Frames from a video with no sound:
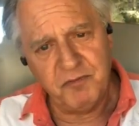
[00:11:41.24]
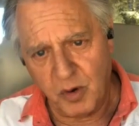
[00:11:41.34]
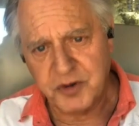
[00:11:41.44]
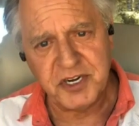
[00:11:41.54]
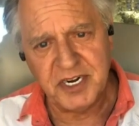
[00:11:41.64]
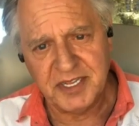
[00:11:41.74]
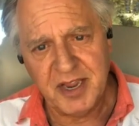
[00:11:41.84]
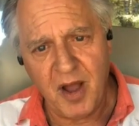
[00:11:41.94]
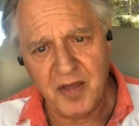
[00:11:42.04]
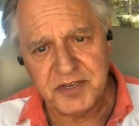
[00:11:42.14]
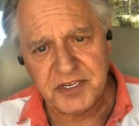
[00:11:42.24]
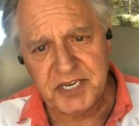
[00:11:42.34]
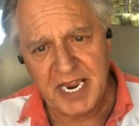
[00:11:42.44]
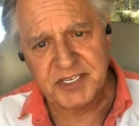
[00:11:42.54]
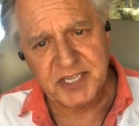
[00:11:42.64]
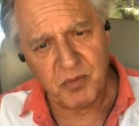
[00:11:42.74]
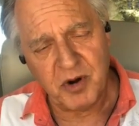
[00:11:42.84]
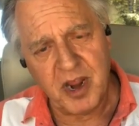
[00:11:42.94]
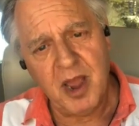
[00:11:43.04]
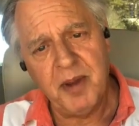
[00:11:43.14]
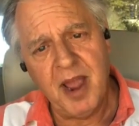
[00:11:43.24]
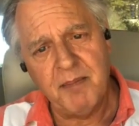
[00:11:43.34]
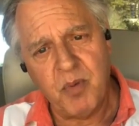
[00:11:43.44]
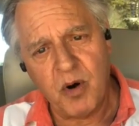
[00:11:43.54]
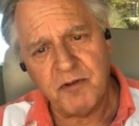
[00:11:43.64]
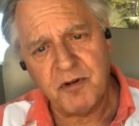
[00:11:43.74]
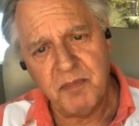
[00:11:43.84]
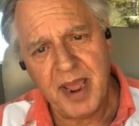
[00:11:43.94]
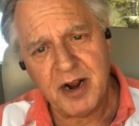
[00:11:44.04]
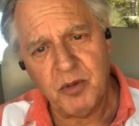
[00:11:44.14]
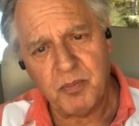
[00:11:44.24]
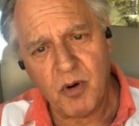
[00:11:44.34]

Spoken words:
Fortunately, all these states that were coming on board for medical